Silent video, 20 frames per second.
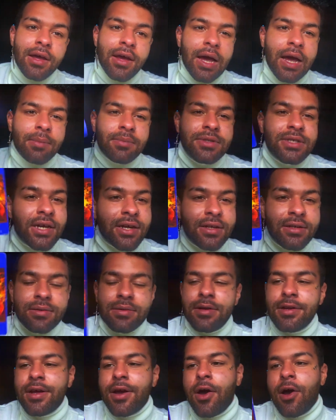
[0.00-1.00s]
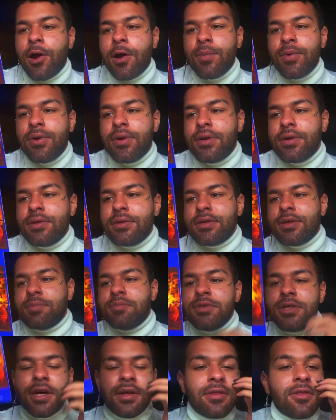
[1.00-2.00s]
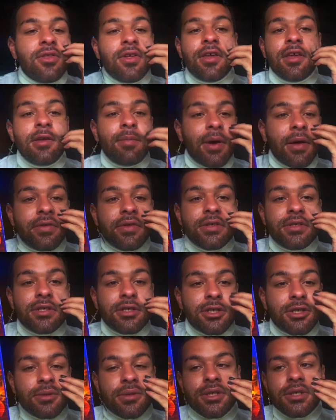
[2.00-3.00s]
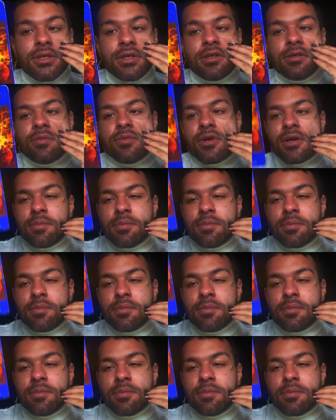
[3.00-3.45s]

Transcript: I'm done harboring, I'm done thinking about this situation anymore.